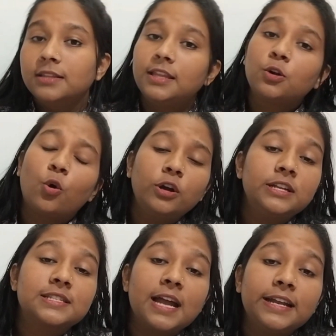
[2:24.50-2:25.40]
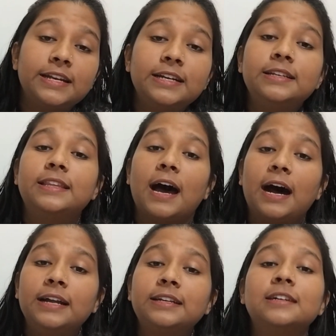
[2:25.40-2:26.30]
The court decided
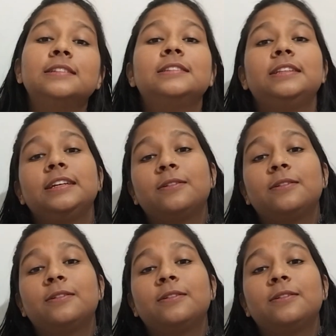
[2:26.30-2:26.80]
that the